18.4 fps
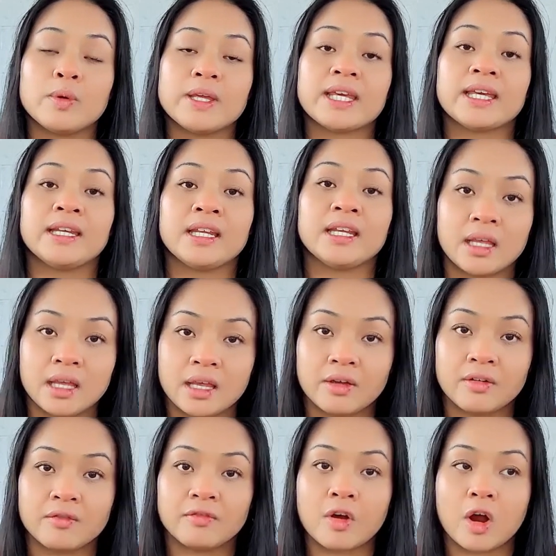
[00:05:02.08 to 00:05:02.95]
that we can
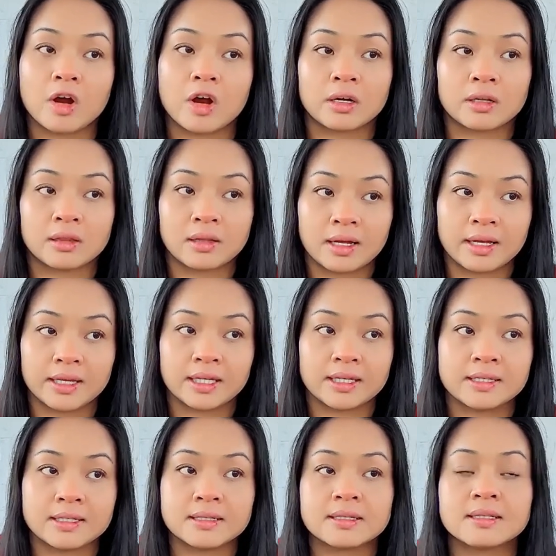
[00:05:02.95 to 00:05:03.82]
give our
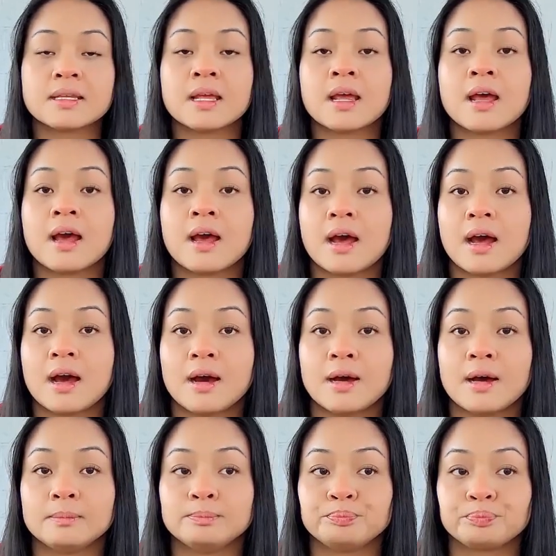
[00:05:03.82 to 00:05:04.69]
clients
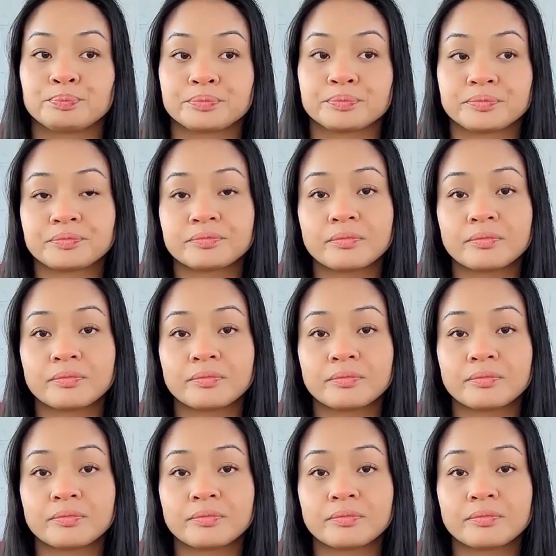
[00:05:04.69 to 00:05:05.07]
um,